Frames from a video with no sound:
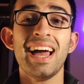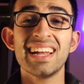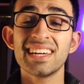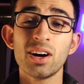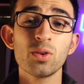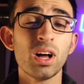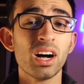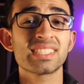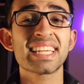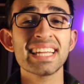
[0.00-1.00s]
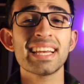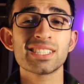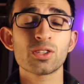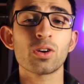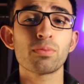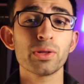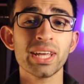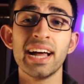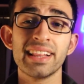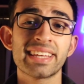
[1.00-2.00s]
And now lastly, let's talk about
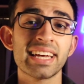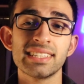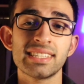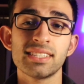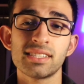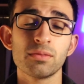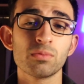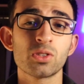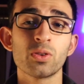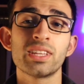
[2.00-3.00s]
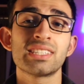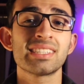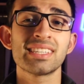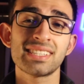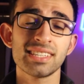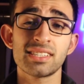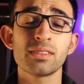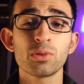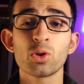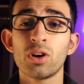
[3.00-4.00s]
the healthcare system. So this is the
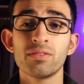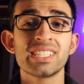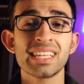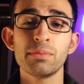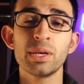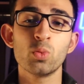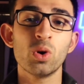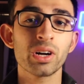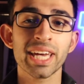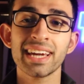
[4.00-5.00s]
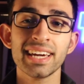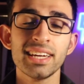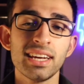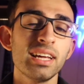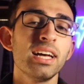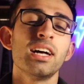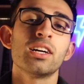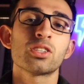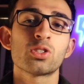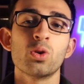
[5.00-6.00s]
system you'll obviously be working in.
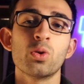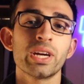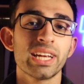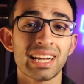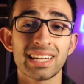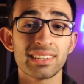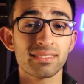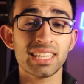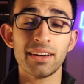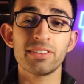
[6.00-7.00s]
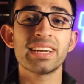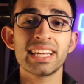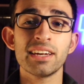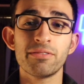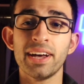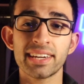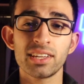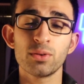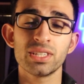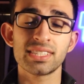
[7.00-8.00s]
So it'll definitely affect
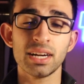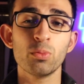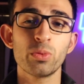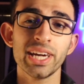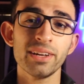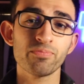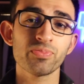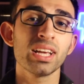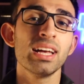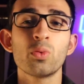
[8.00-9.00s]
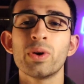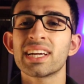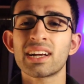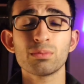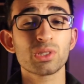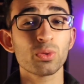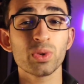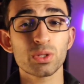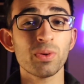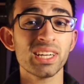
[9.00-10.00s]
you in some way. When it comes to
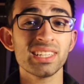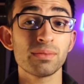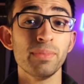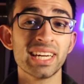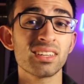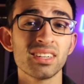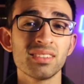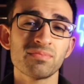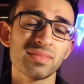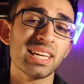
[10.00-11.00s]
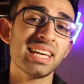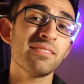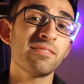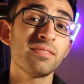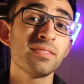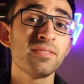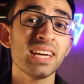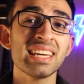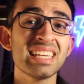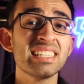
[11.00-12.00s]
which one is better, it
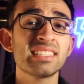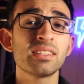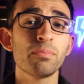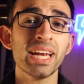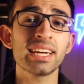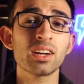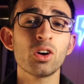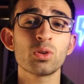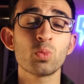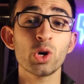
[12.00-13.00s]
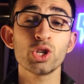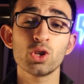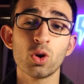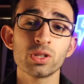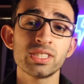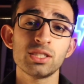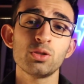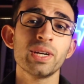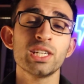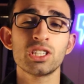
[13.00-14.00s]
varies depending on what your
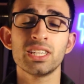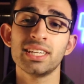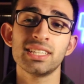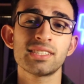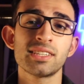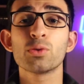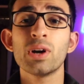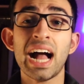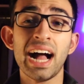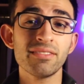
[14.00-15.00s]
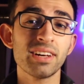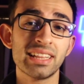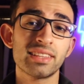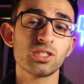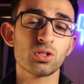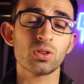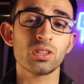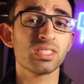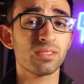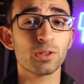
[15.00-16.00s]
situation is. you have health
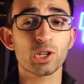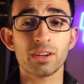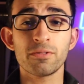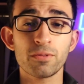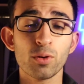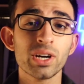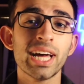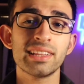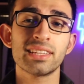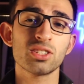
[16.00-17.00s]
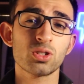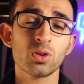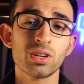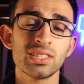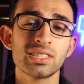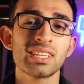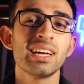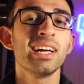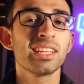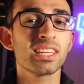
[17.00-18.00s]
insurance, if you can afford health insurance,
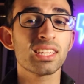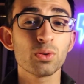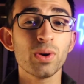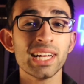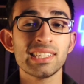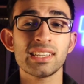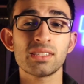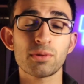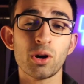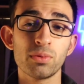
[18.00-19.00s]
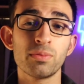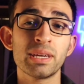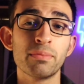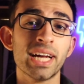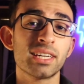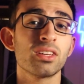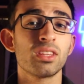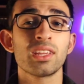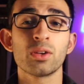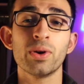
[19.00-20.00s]
the US is probably better,
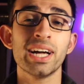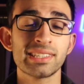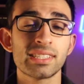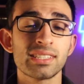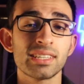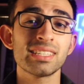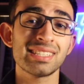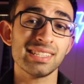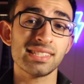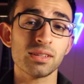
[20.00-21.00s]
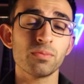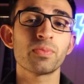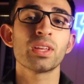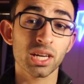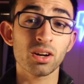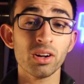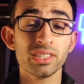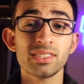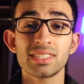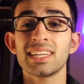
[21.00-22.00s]
the US system.
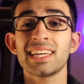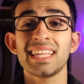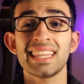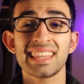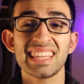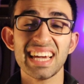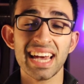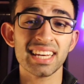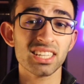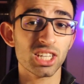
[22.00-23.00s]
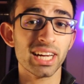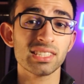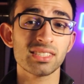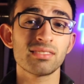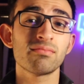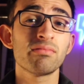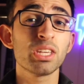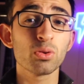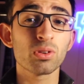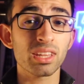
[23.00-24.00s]
Because in the NHS,
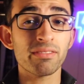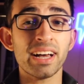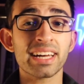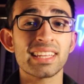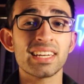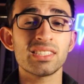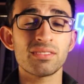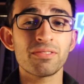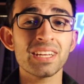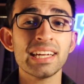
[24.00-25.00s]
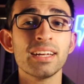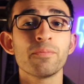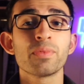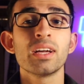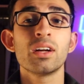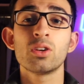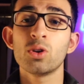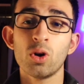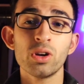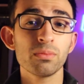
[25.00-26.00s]
due to the fact that it's free,
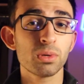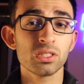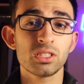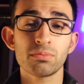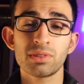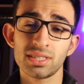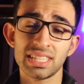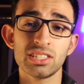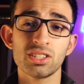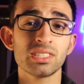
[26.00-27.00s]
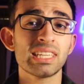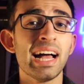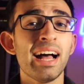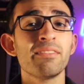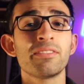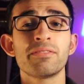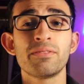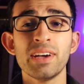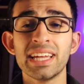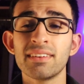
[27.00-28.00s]
non-emergent procedures have
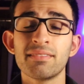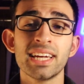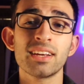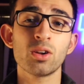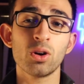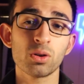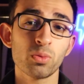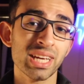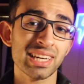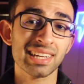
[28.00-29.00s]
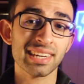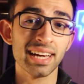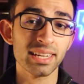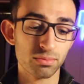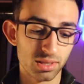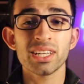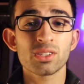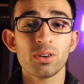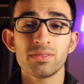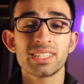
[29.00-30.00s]
very, very long waiting times.
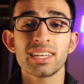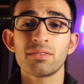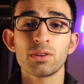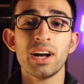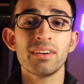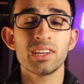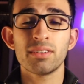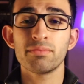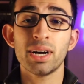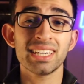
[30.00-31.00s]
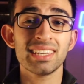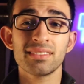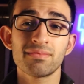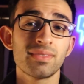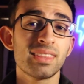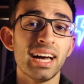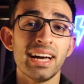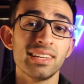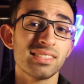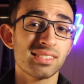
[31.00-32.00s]
Whereas obviously if you have enough money,
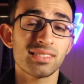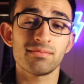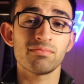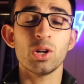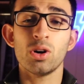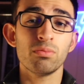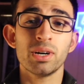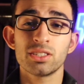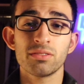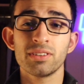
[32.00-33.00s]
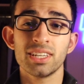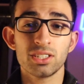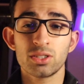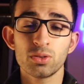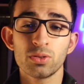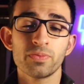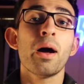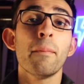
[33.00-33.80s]
that's not much of an issue.